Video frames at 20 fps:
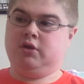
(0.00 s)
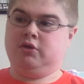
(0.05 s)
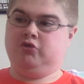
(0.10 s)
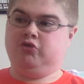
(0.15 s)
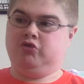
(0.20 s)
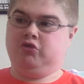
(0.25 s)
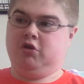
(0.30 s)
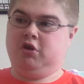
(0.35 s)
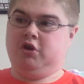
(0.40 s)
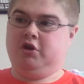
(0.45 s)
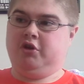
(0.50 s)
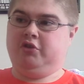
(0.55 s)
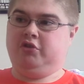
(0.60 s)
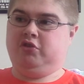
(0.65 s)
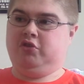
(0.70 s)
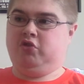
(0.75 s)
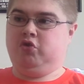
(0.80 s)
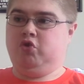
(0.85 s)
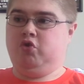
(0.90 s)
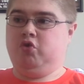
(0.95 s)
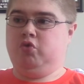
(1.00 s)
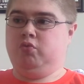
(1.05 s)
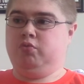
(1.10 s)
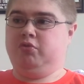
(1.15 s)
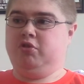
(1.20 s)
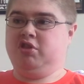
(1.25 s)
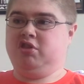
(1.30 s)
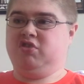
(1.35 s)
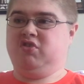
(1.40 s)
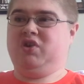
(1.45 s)

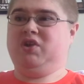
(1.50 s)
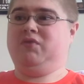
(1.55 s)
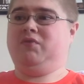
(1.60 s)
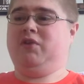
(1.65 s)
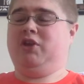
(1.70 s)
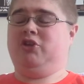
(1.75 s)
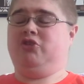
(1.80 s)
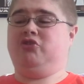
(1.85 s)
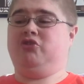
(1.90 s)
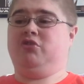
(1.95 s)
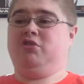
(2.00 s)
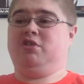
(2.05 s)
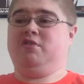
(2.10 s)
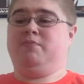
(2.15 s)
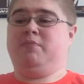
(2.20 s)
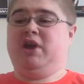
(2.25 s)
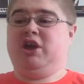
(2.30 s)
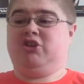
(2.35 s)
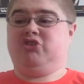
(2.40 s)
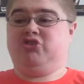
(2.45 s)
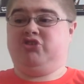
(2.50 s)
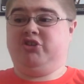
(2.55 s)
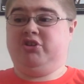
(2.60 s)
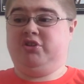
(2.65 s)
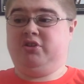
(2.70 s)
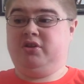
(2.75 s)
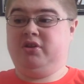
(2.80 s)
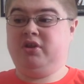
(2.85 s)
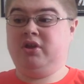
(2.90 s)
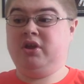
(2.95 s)
the sort of
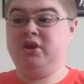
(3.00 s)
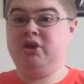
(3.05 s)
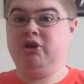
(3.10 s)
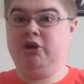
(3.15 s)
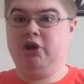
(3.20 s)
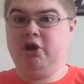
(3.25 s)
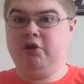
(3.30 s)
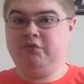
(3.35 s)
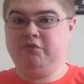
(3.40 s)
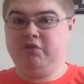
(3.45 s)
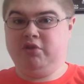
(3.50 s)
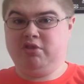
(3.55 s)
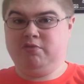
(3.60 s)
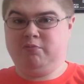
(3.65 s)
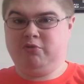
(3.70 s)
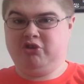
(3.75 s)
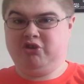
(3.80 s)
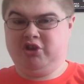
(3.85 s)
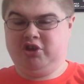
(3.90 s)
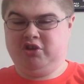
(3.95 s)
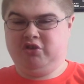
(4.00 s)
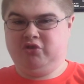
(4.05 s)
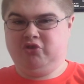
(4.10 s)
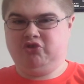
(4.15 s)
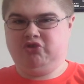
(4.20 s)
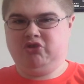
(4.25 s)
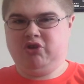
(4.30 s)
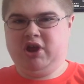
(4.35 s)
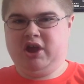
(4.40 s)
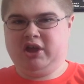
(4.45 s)
introspection of this particular
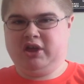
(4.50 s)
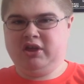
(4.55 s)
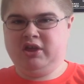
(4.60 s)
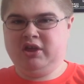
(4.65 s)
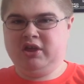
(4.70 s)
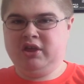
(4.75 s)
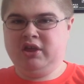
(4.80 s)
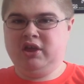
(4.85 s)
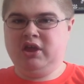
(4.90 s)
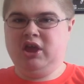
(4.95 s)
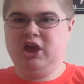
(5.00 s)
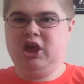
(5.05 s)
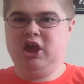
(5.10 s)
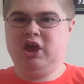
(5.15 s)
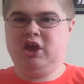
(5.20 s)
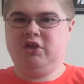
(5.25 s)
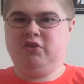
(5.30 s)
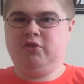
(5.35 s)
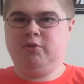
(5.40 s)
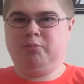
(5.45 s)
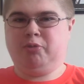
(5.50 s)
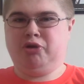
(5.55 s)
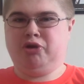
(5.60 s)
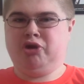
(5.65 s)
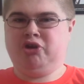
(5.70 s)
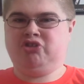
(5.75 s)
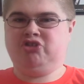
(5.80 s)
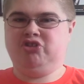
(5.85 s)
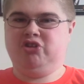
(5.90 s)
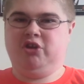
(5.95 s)
track. And the
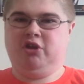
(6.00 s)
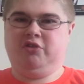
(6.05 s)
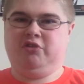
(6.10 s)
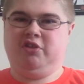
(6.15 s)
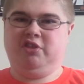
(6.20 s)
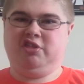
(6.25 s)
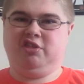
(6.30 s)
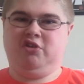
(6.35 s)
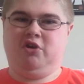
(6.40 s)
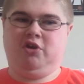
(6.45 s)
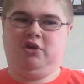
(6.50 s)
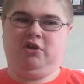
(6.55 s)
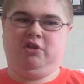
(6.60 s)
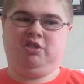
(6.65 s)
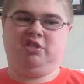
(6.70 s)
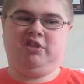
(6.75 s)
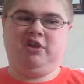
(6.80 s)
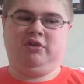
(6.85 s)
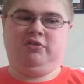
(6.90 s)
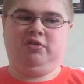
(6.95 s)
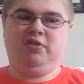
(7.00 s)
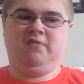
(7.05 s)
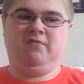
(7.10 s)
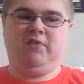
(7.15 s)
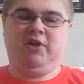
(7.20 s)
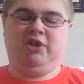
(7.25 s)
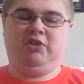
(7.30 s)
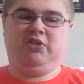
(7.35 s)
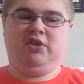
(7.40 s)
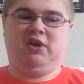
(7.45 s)
production on the song sounds
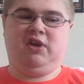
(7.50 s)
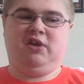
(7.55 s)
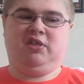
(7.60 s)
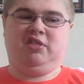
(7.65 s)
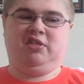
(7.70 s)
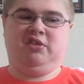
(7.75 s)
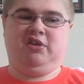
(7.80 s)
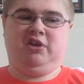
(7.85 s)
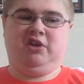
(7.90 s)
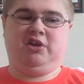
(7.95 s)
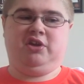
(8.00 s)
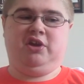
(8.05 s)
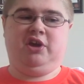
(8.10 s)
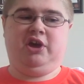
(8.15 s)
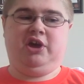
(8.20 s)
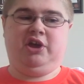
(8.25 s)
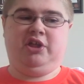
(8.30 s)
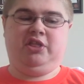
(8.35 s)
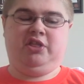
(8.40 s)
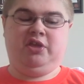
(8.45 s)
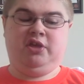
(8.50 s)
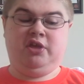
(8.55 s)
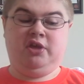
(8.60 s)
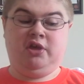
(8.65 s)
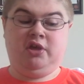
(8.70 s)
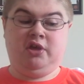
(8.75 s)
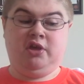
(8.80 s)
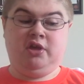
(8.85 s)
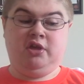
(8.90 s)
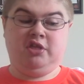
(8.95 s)
fantastic,
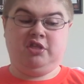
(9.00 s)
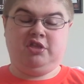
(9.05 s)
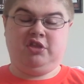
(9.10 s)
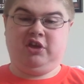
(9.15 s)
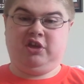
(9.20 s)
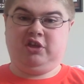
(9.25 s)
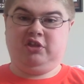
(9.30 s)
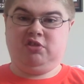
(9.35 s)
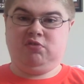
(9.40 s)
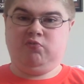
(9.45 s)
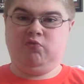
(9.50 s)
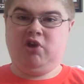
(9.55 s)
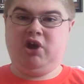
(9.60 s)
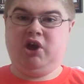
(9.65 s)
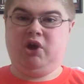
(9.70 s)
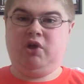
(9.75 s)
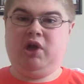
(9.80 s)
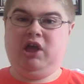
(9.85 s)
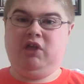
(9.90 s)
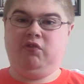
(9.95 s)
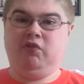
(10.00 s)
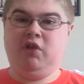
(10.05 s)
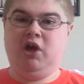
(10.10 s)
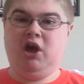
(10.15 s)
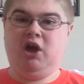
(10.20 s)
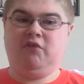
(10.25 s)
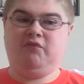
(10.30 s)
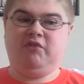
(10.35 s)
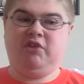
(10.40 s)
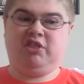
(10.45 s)
stick as well. I
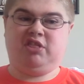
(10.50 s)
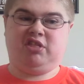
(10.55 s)
love